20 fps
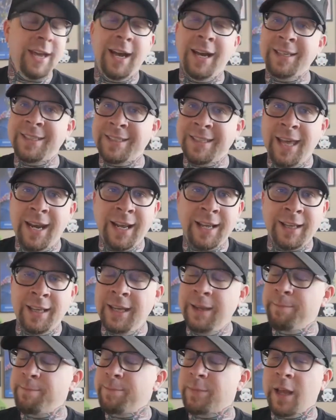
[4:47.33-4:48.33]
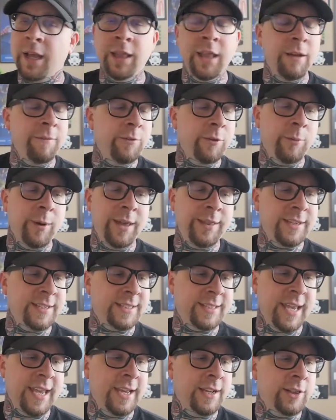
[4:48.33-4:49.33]
Aesthetically, I love the way
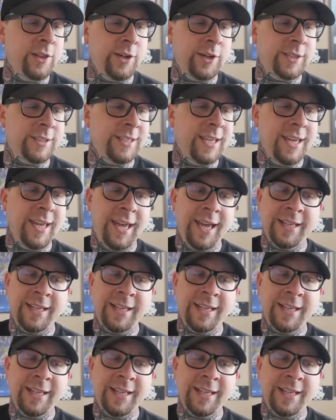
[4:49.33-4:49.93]
this tank looks.